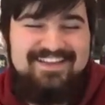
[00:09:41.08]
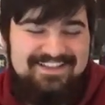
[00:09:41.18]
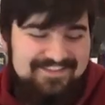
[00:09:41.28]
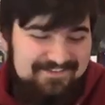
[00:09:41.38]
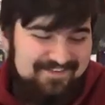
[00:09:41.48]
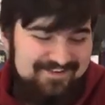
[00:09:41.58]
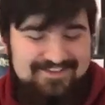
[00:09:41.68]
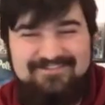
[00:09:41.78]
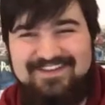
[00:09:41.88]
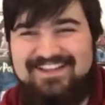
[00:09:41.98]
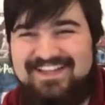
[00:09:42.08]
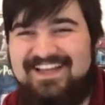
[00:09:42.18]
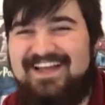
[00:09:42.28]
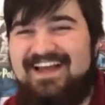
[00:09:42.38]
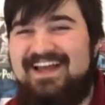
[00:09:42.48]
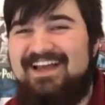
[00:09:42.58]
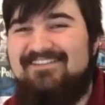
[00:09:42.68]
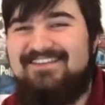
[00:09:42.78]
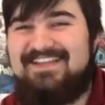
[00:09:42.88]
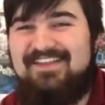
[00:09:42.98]
than the first one,
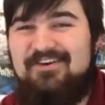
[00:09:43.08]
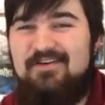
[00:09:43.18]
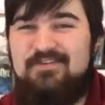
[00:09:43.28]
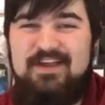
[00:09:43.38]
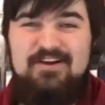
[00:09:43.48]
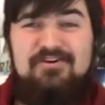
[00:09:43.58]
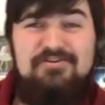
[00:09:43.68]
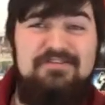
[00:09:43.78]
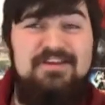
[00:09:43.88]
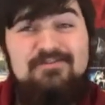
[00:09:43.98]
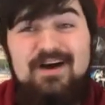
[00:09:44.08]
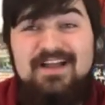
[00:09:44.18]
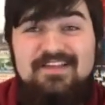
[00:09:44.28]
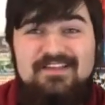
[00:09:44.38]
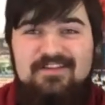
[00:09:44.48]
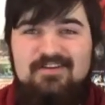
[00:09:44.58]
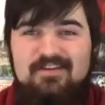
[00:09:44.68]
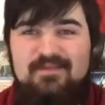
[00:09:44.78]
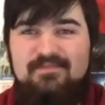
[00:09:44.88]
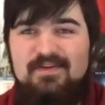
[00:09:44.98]
which I know I was like, oh, sequelitis and
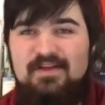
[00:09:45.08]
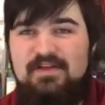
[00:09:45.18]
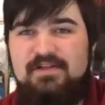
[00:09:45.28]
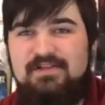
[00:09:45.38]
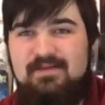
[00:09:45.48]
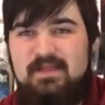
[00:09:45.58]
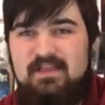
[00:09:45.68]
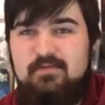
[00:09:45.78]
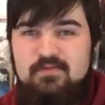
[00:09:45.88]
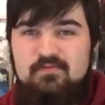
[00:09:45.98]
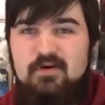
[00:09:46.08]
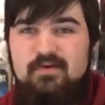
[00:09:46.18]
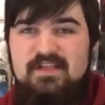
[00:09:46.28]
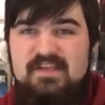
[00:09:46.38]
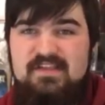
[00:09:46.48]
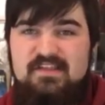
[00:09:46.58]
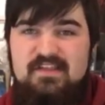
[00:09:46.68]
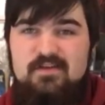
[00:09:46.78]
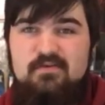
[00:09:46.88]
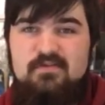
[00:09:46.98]
all. And I mean, it was really
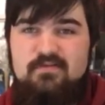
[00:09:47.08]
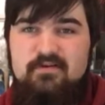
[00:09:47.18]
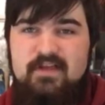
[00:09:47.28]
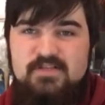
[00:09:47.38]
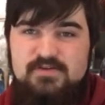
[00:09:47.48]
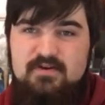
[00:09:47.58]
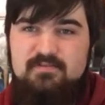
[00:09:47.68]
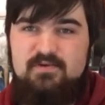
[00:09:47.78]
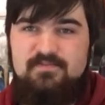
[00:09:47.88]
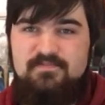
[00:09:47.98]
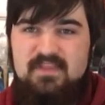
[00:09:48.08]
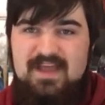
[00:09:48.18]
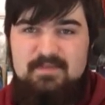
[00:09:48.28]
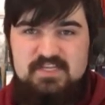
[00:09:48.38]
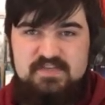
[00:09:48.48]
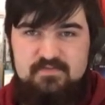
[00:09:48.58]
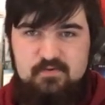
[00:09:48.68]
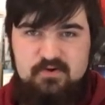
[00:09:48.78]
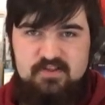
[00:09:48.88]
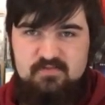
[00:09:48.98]
decent. It was really enjoyable. The animation, of
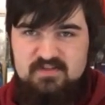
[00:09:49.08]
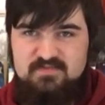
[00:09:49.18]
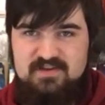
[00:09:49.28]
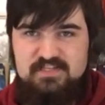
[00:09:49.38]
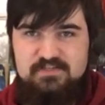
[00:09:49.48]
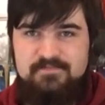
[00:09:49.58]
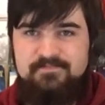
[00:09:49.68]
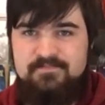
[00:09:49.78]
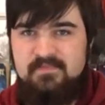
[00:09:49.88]
course, is much better.